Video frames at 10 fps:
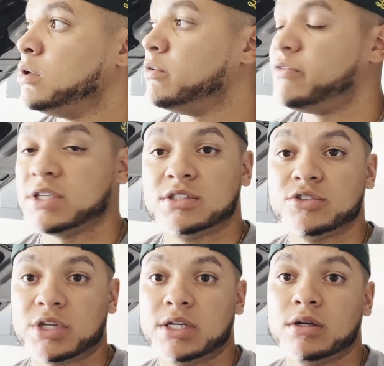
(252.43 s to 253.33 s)
fixed the
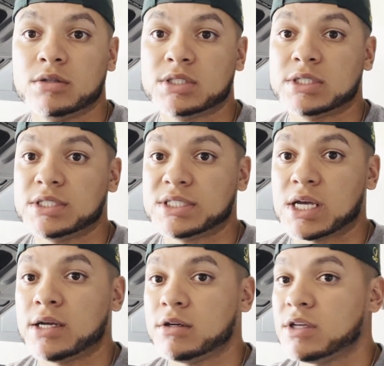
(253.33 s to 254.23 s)
drain hoses.
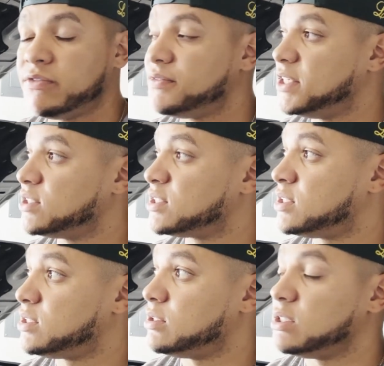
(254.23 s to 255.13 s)
I know they
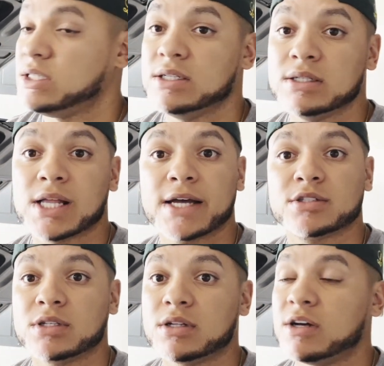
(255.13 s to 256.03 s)
fixed the latch
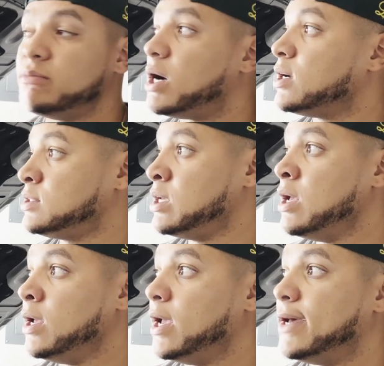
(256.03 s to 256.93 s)
on the glove box
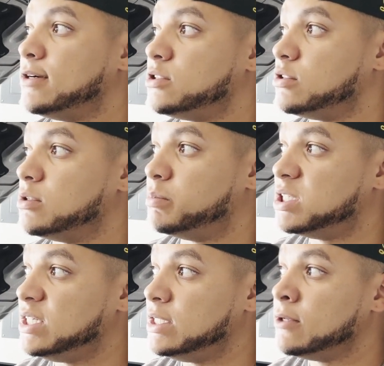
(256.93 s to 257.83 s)
and also the
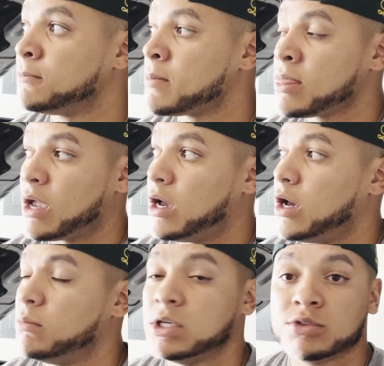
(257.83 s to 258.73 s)
pleat,
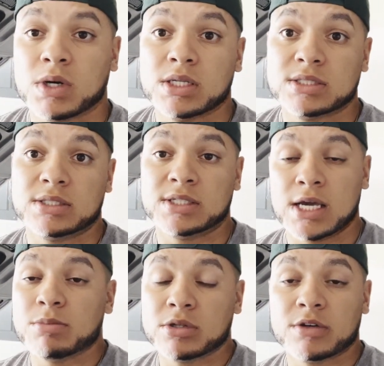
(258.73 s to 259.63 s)
um, as well as the
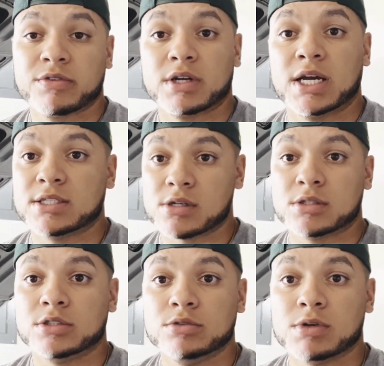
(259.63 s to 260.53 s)
table in the front has all
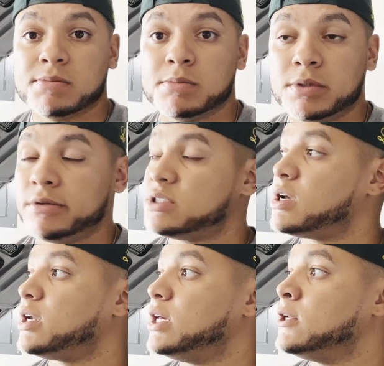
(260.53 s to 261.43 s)
the new rubber boots
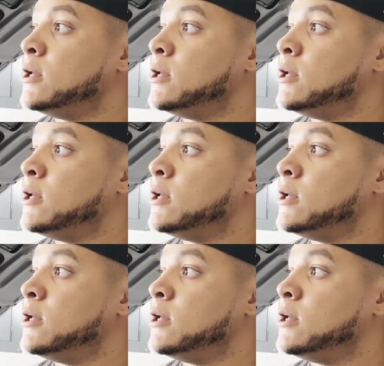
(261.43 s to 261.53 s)
on it.